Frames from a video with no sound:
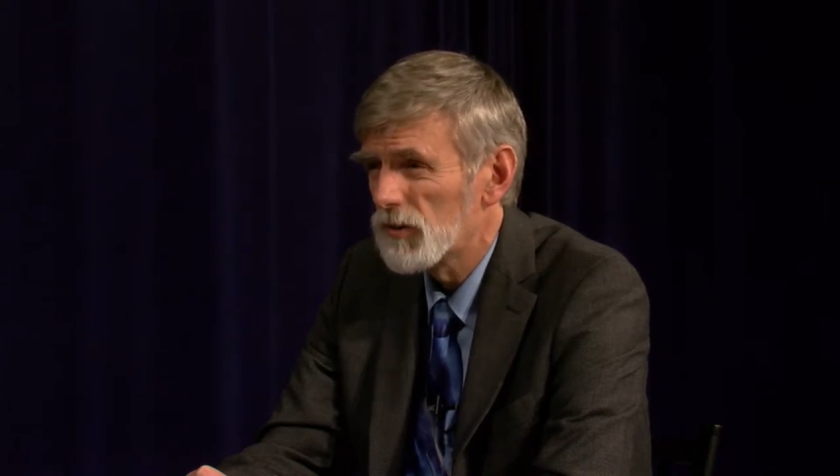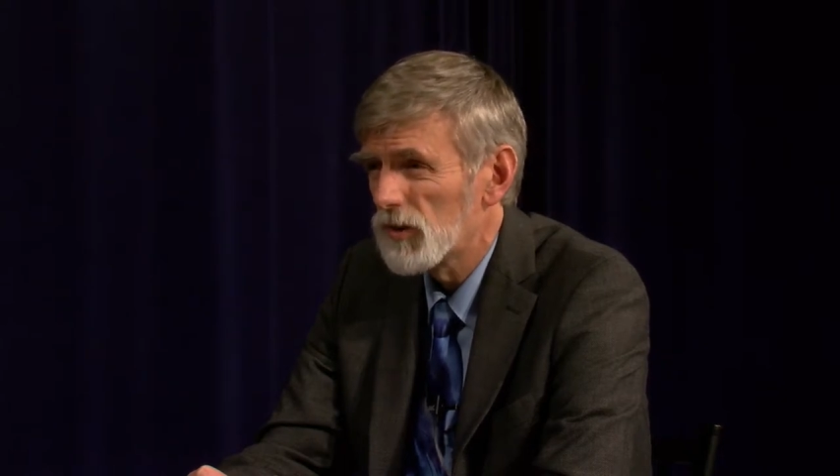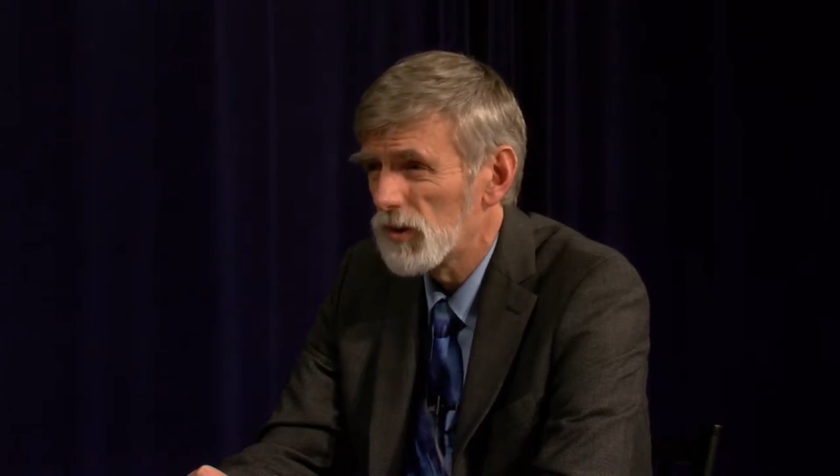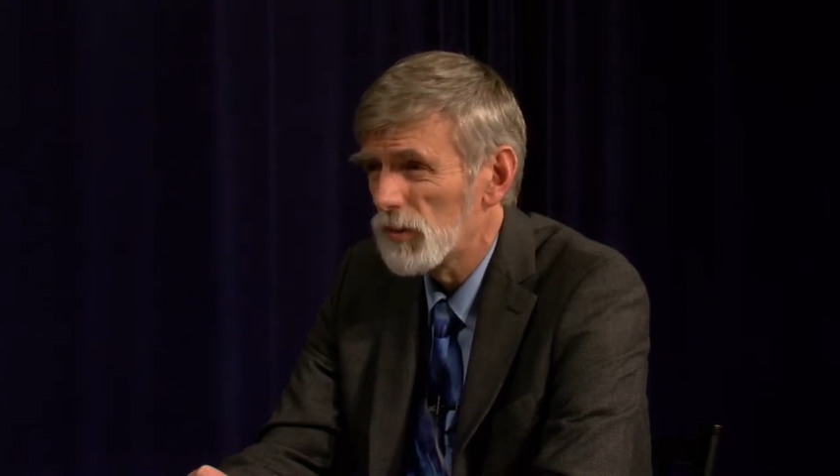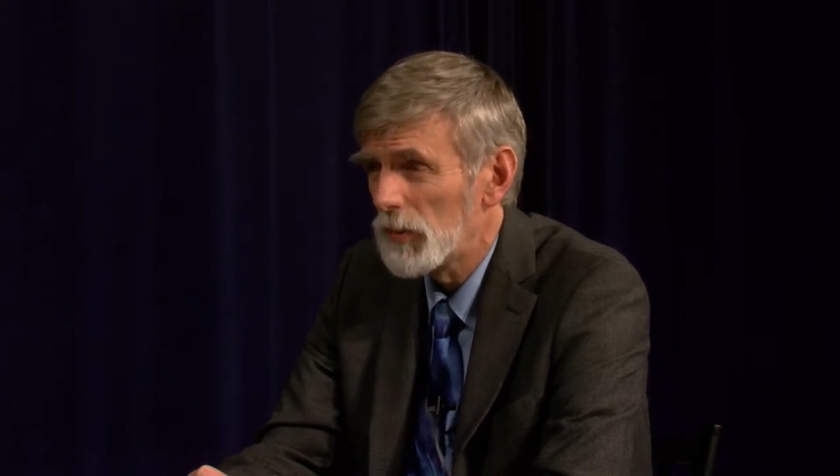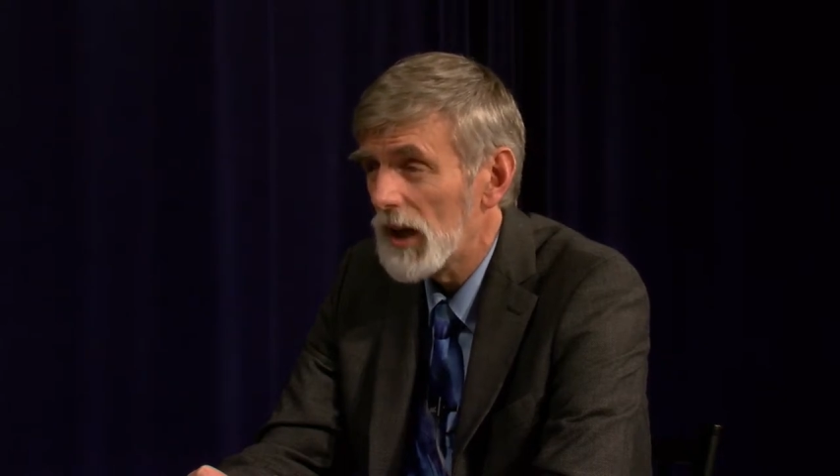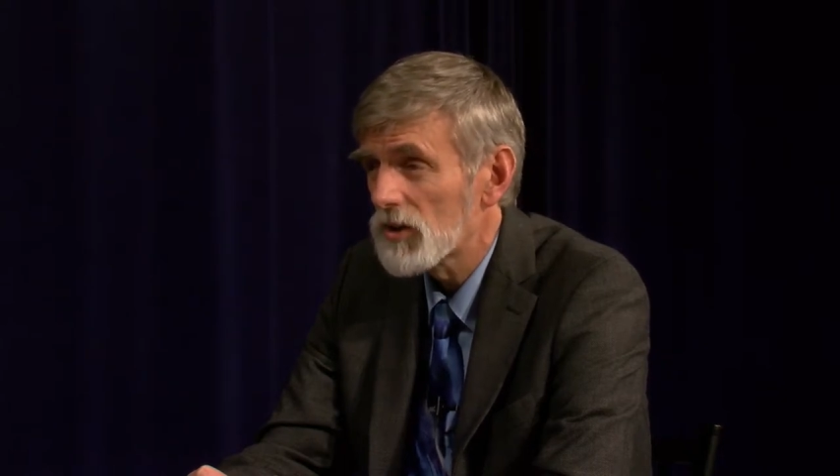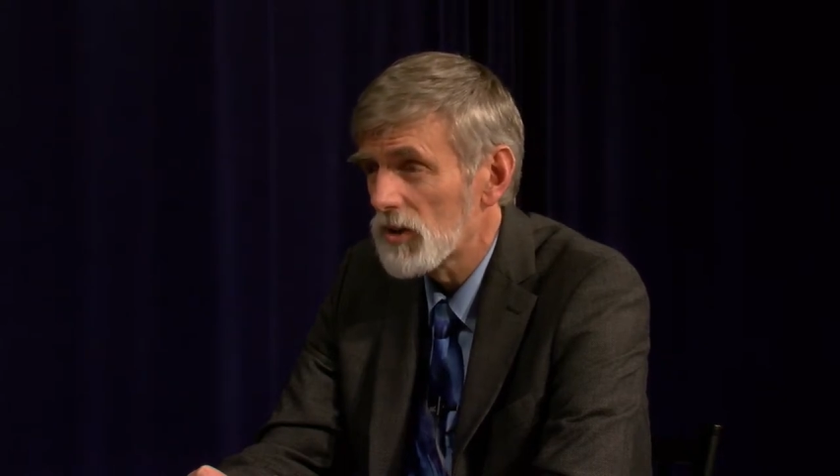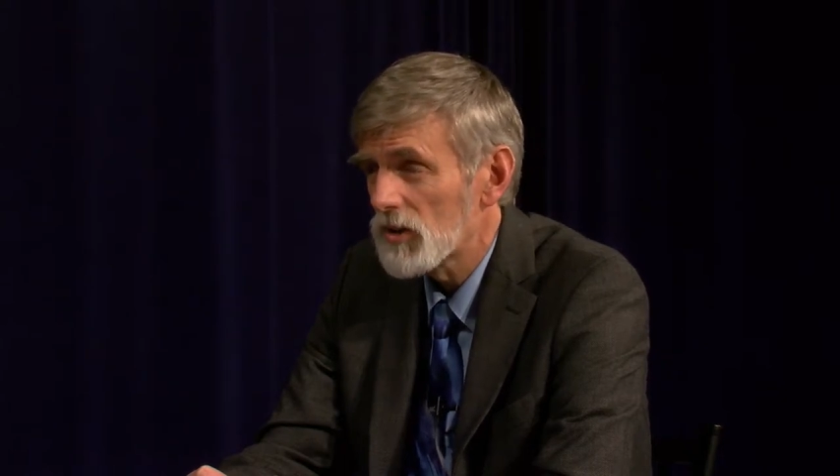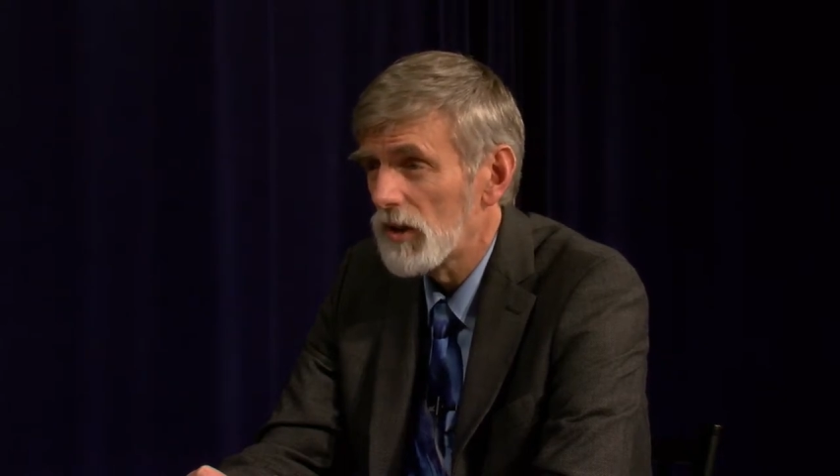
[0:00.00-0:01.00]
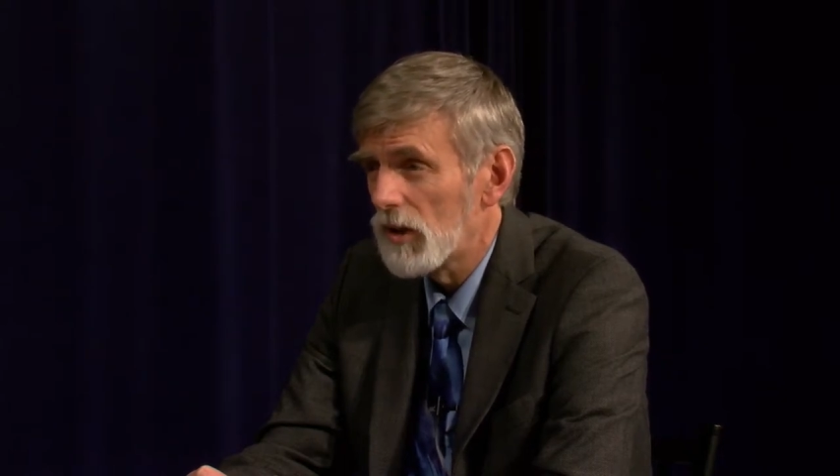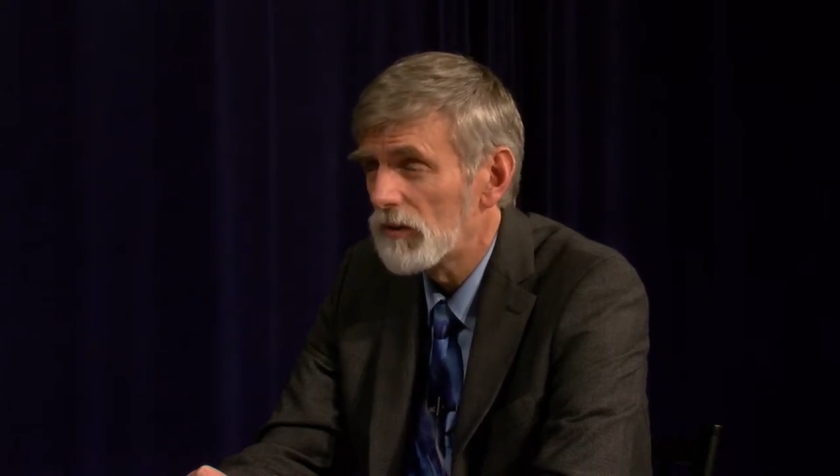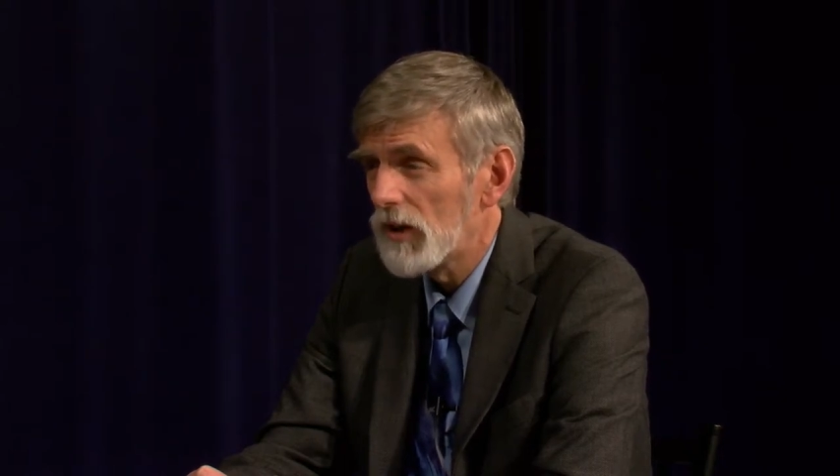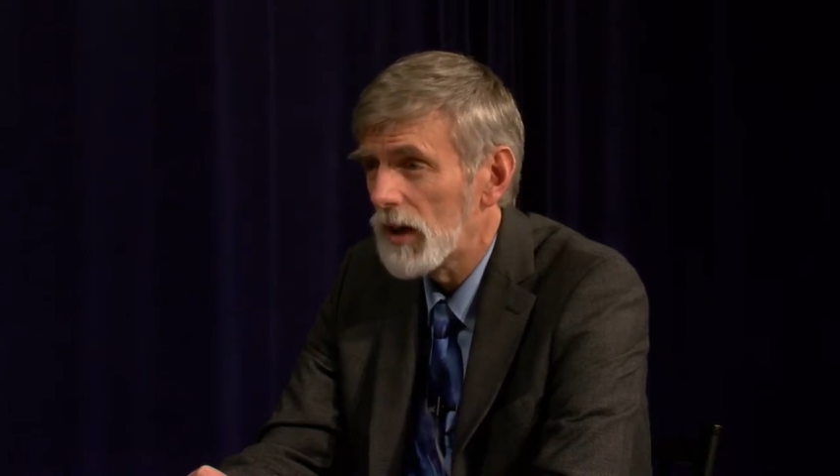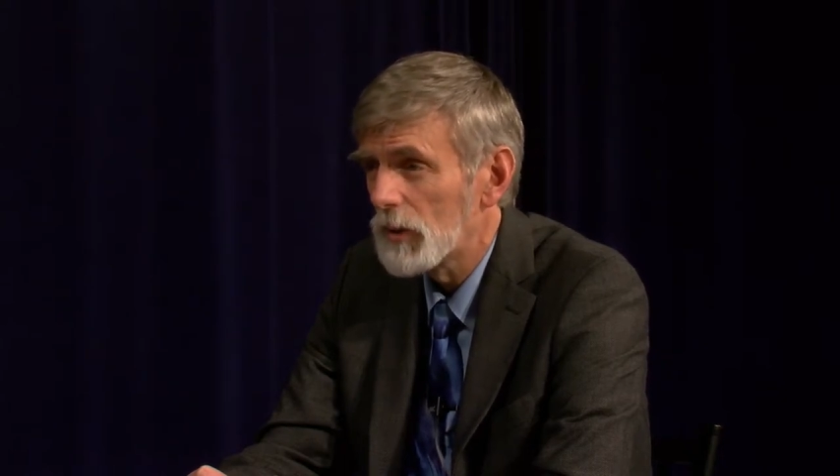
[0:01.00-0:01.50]
to patients and their
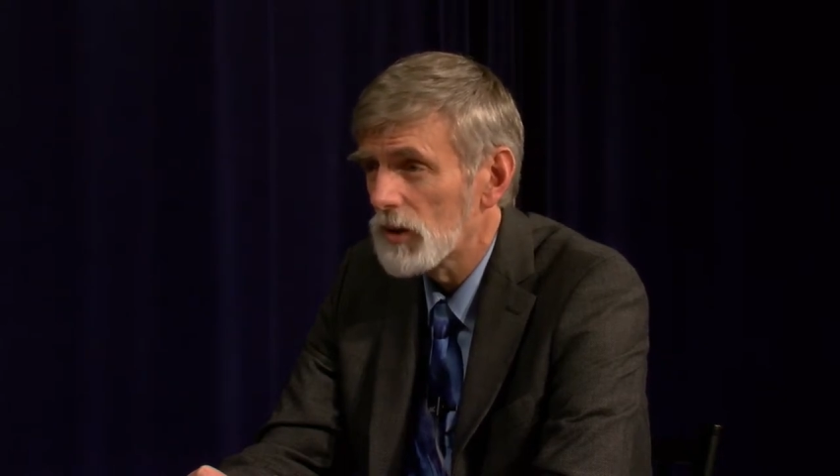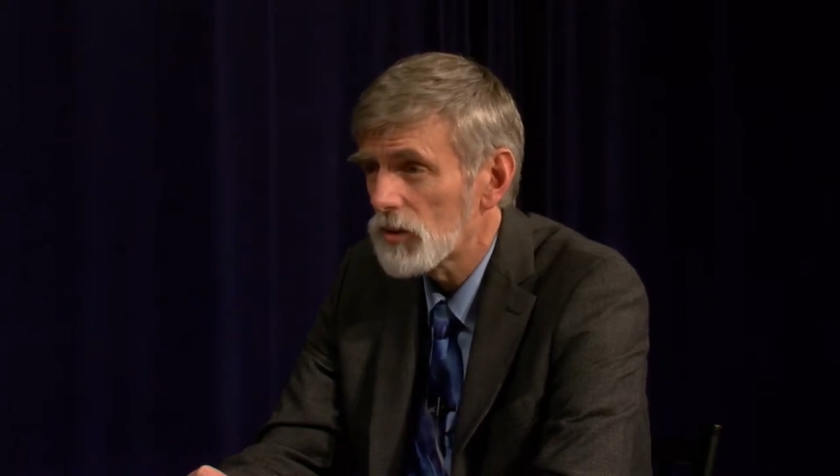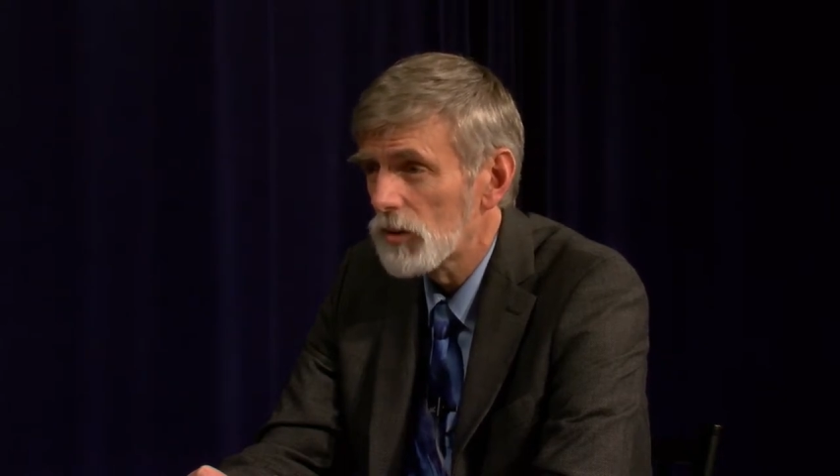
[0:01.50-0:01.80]
families